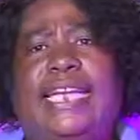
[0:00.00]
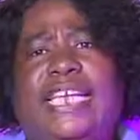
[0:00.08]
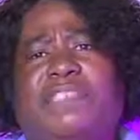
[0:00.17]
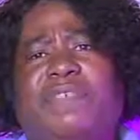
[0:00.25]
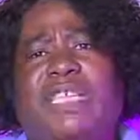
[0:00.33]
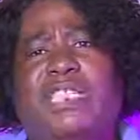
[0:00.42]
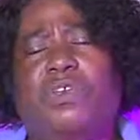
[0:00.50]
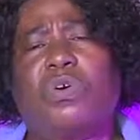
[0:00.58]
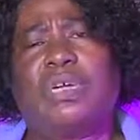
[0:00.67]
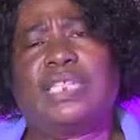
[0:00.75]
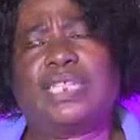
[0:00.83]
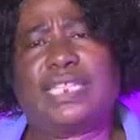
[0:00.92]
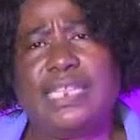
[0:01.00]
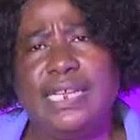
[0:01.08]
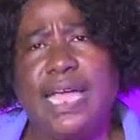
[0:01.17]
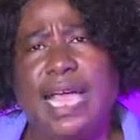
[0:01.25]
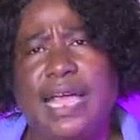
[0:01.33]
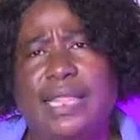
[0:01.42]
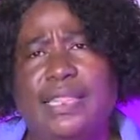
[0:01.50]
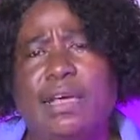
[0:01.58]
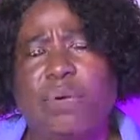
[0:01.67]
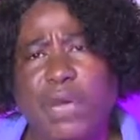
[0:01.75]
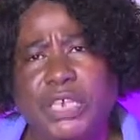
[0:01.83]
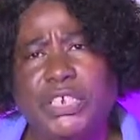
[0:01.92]
us first consider the
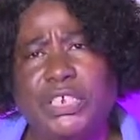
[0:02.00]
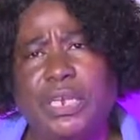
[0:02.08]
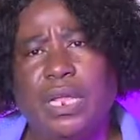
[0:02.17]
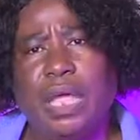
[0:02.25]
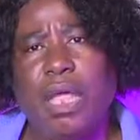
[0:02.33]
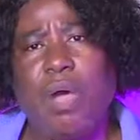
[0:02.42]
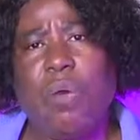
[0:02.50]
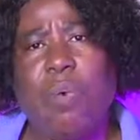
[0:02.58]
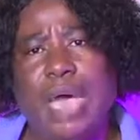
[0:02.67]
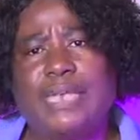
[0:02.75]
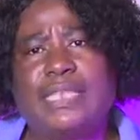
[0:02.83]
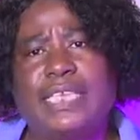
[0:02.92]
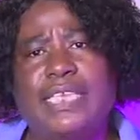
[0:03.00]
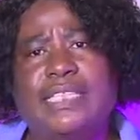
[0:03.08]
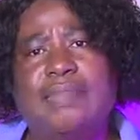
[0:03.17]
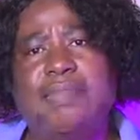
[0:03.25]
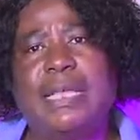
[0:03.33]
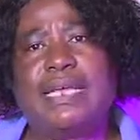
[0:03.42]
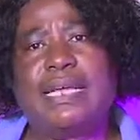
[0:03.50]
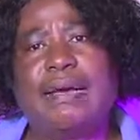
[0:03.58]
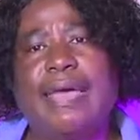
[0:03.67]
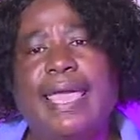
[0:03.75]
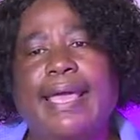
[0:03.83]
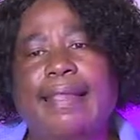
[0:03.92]
question what is mental
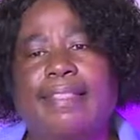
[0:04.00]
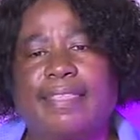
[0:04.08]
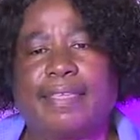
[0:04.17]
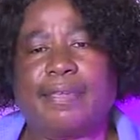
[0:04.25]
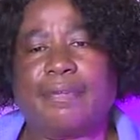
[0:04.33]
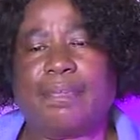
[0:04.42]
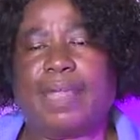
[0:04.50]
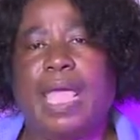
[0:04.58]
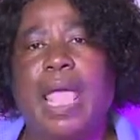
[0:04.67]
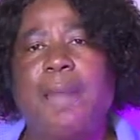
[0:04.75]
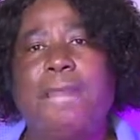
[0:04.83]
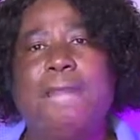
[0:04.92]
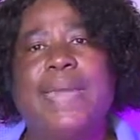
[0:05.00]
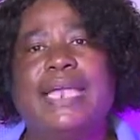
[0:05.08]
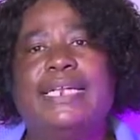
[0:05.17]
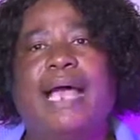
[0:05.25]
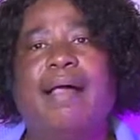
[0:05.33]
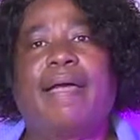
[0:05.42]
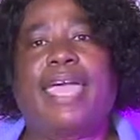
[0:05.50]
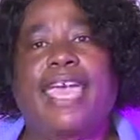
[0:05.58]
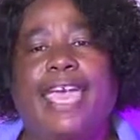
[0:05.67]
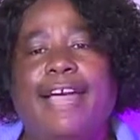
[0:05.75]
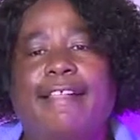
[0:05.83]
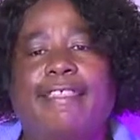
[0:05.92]
health? Mental
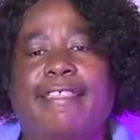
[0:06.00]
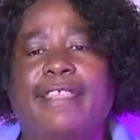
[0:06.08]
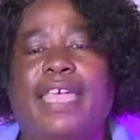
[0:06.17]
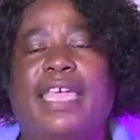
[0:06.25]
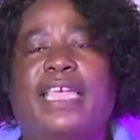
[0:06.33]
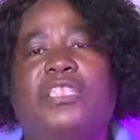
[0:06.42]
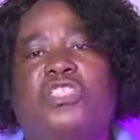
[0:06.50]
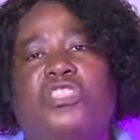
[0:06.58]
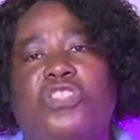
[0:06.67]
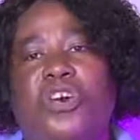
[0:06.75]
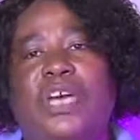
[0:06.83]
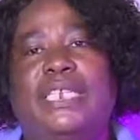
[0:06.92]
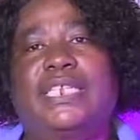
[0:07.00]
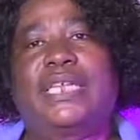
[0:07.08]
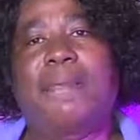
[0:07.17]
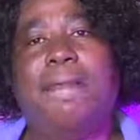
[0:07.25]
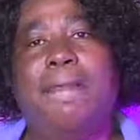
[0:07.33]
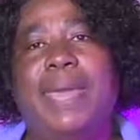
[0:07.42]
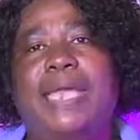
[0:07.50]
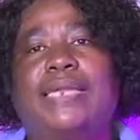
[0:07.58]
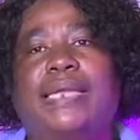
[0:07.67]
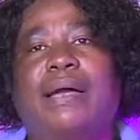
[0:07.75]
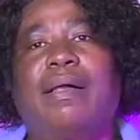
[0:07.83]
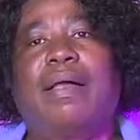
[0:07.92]
health is not
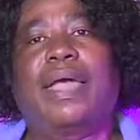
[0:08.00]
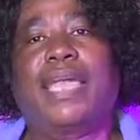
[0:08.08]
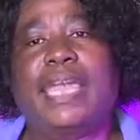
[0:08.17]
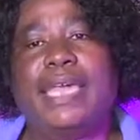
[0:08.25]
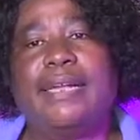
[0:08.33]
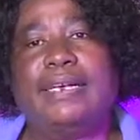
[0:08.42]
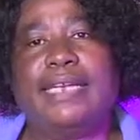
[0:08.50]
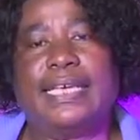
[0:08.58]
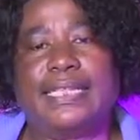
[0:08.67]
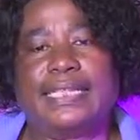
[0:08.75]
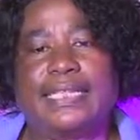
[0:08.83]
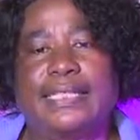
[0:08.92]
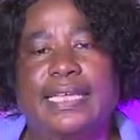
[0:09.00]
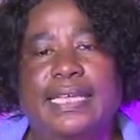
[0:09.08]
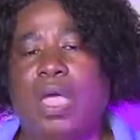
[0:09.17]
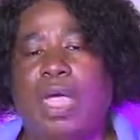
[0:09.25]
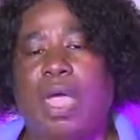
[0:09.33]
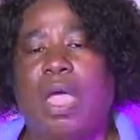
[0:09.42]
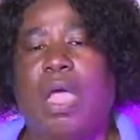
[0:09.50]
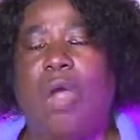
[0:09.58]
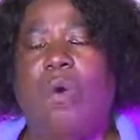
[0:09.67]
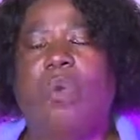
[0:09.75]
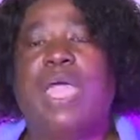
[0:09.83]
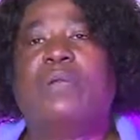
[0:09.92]
mental illness.
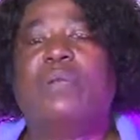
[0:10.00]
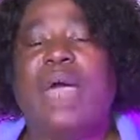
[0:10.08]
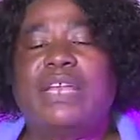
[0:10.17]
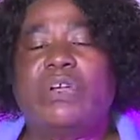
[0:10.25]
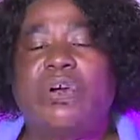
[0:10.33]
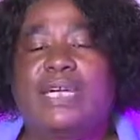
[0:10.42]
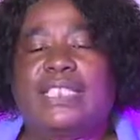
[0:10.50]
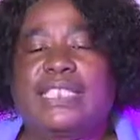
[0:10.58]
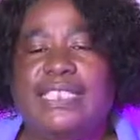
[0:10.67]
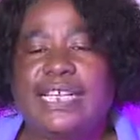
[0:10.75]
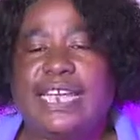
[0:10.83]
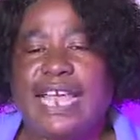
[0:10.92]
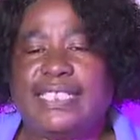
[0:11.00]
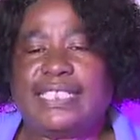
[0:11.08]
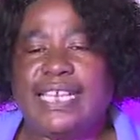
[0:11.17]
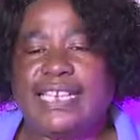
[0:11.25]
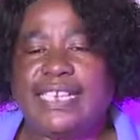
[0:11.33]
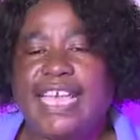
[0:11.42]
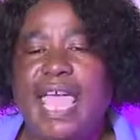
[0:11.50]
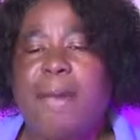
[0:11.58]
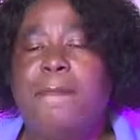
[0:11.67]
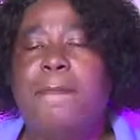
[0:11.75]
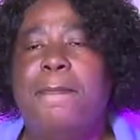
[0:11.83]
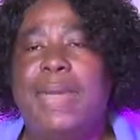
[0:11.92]
When one considers the term